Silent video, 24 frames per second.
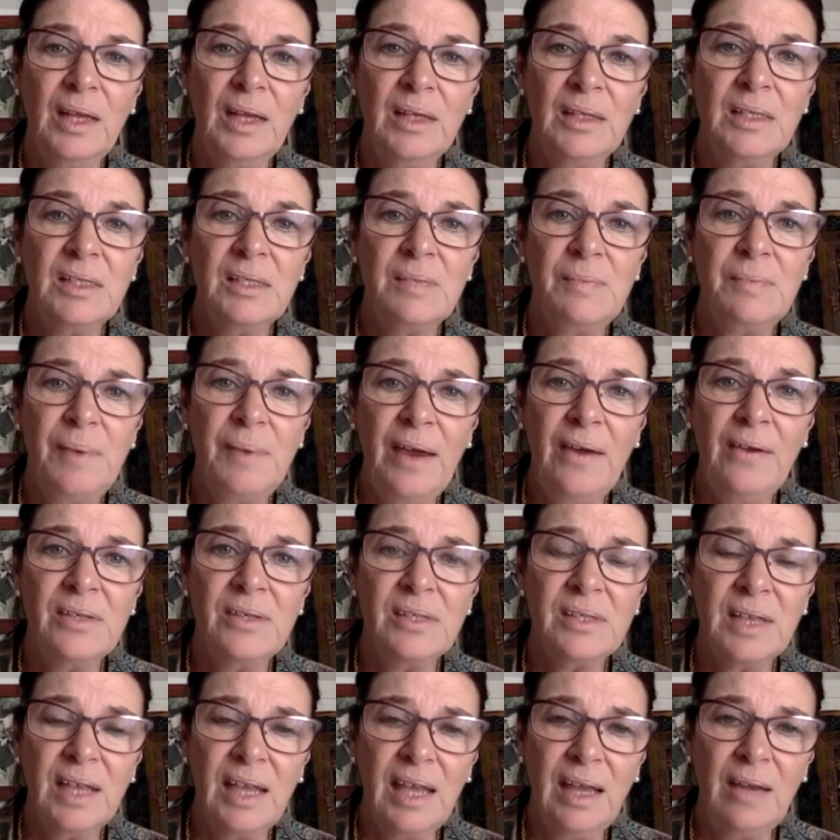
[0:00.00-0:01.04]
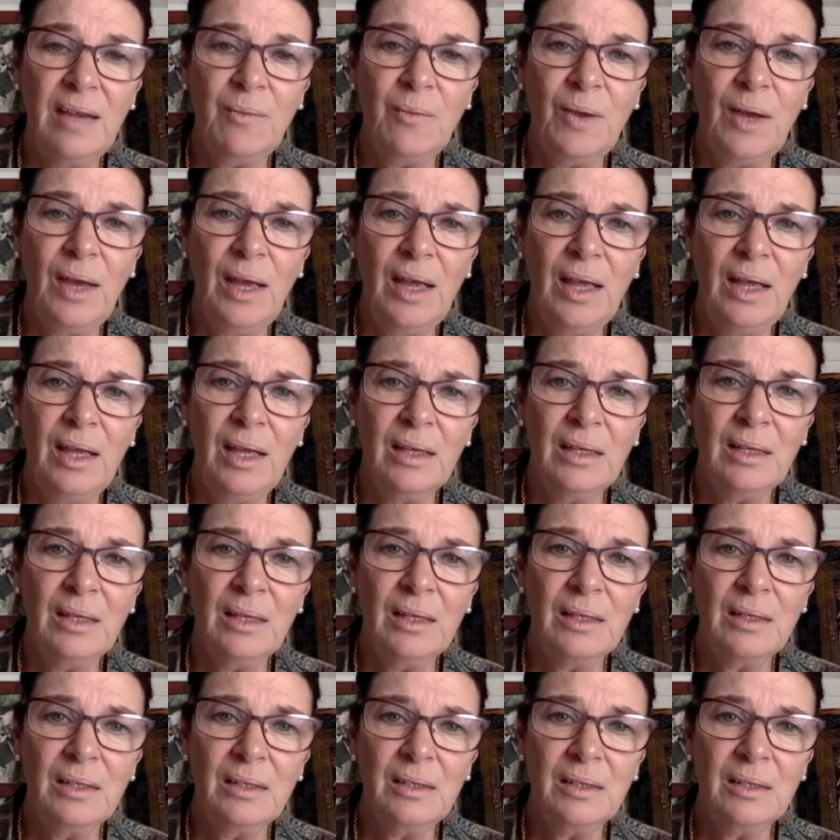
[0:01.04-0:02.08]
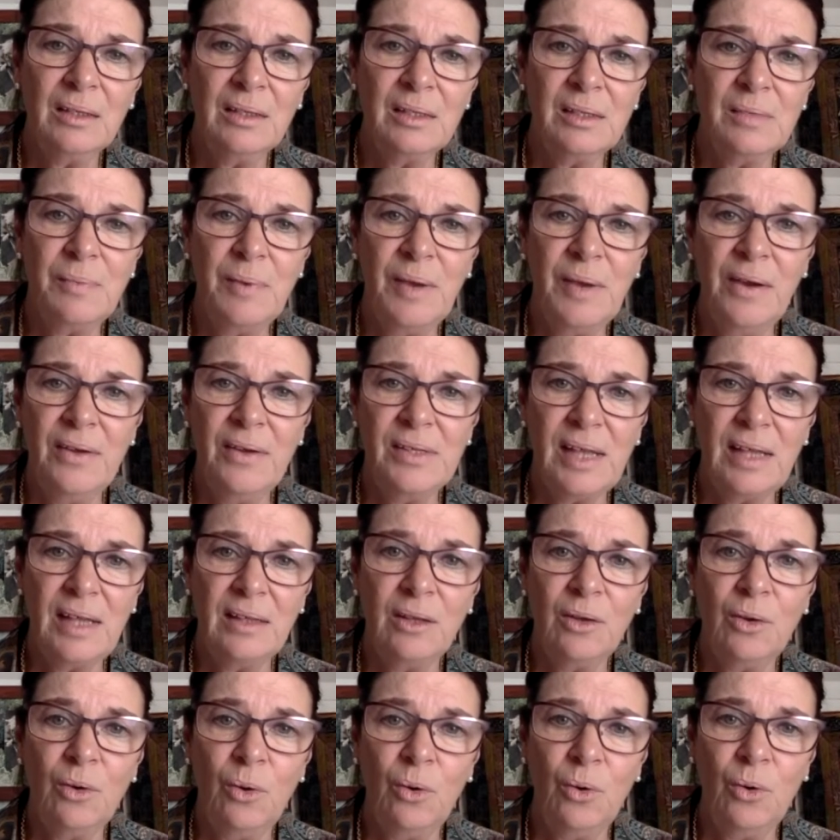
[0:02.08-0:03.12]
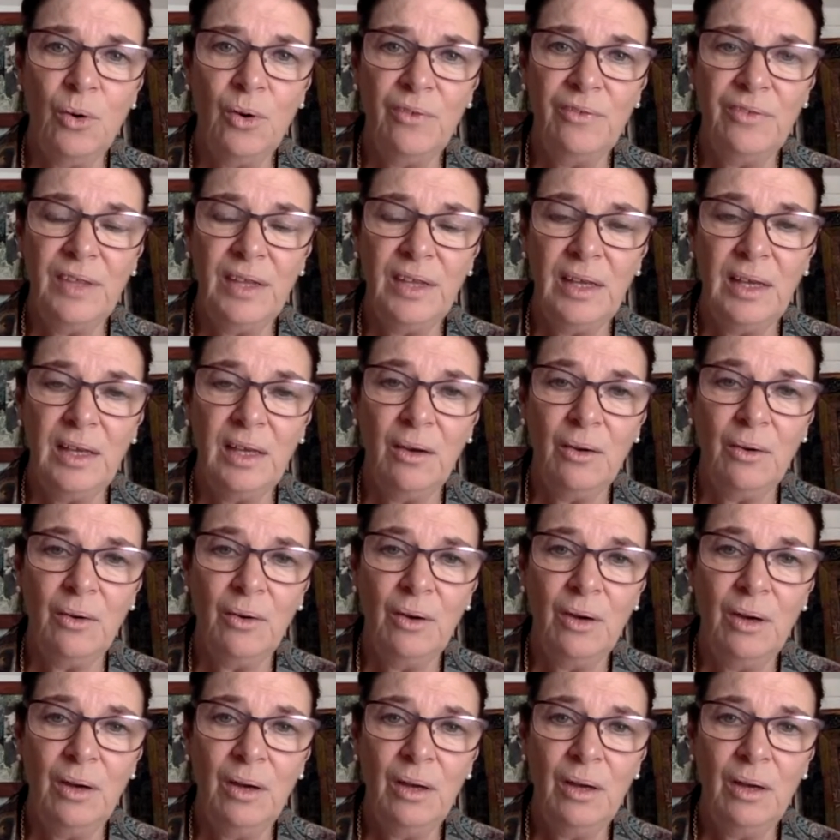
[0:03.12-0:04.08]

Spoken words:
Despair is the gateway. Despair is at the core of the ego.